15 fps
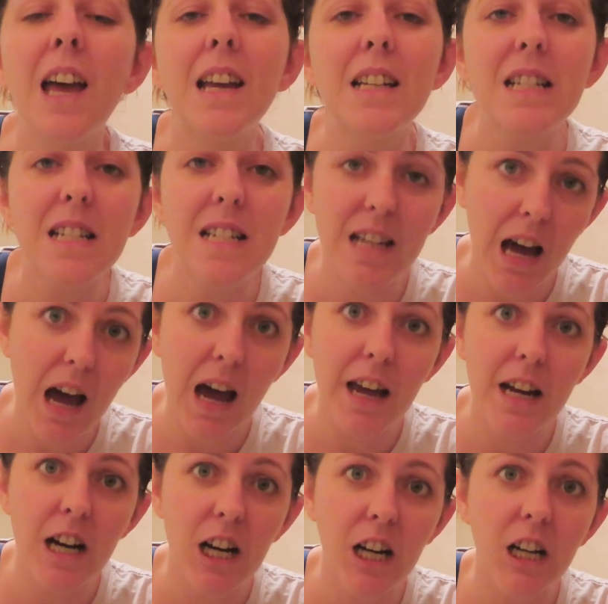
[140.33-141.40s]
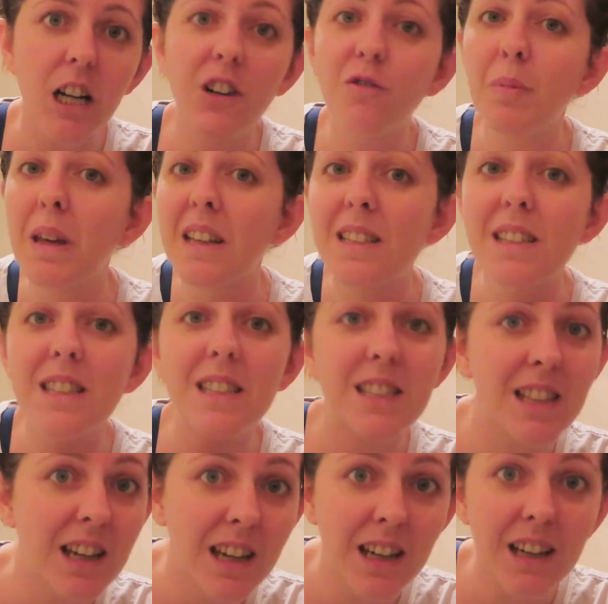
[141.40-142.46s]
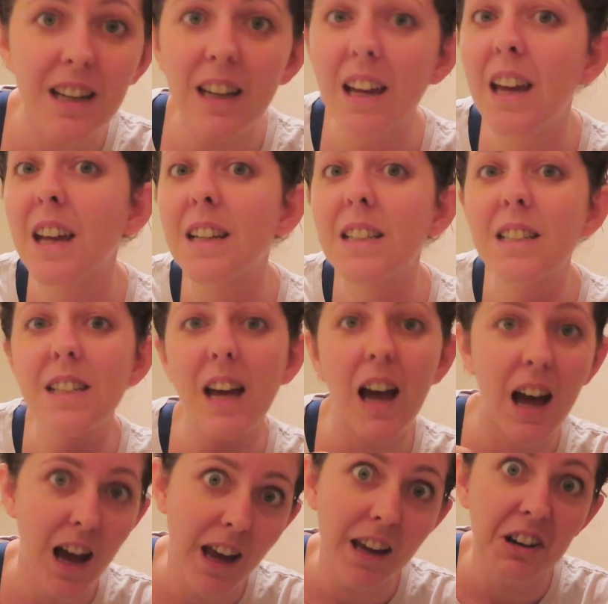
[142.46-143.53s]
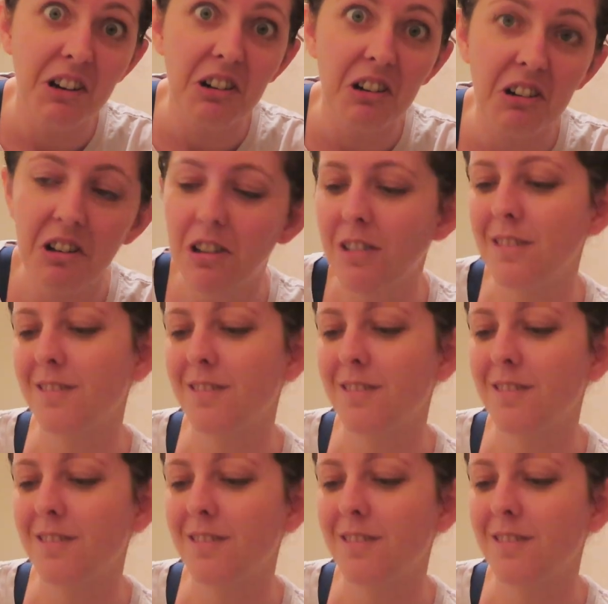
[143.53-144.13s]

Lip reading: and tired of being sick and tired.